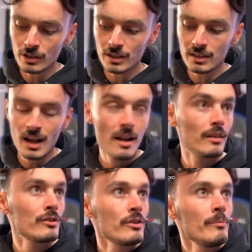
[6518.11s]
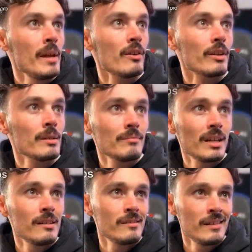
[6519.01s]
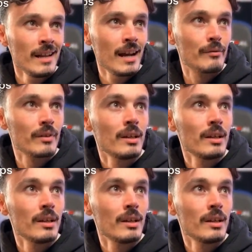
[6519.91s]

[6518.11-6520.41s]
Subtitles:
Look at that. Zoom in on them. They look naff.